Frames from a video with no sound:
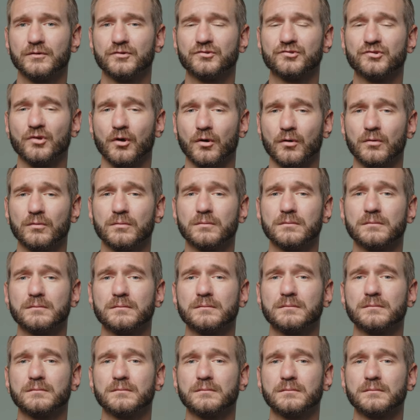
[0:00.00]
So,
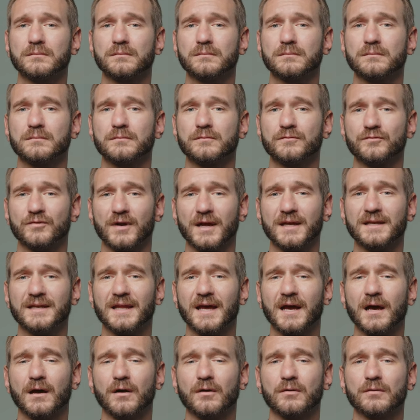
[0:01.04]
right
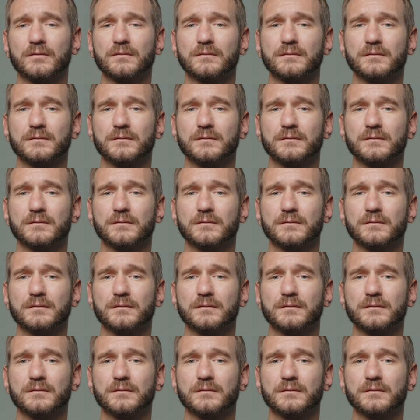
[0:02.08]
now,